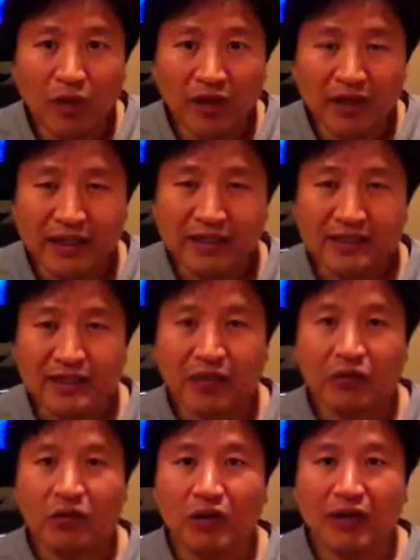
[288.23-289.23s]
it is
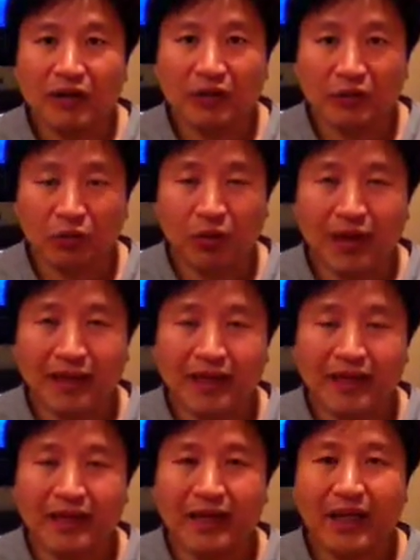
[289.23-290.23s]
done while you're awake,
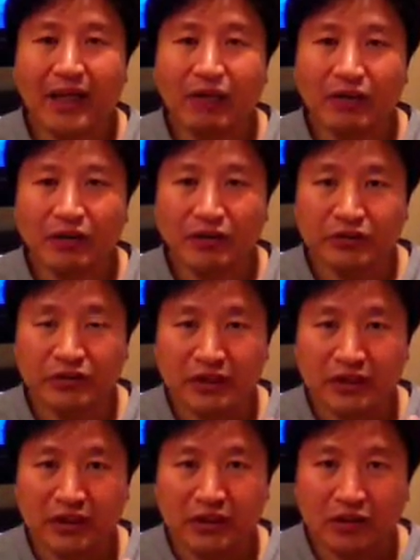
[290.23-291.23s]
and we're
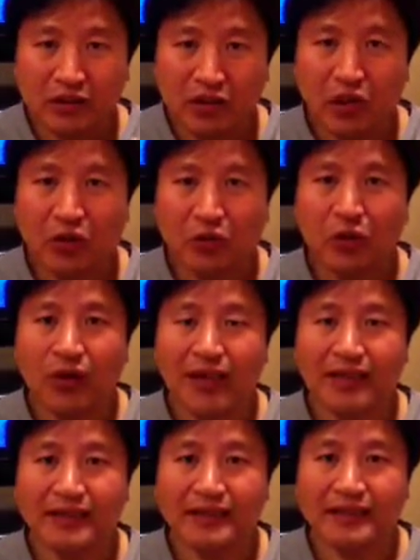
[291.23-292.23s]
using local
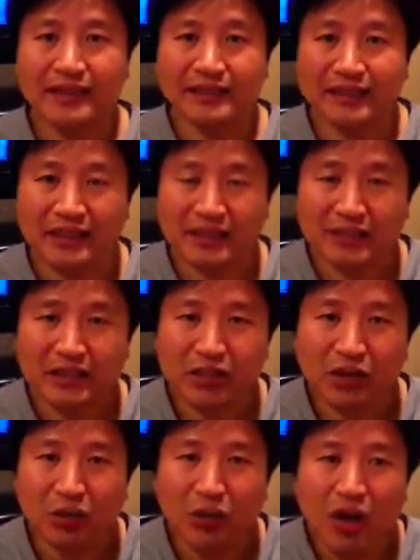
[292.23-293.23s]
anesthesia.
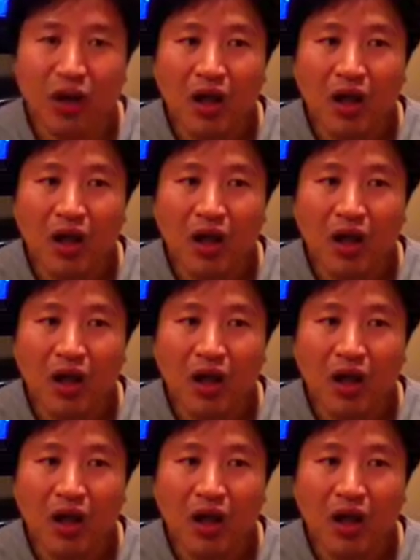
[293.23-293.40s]
So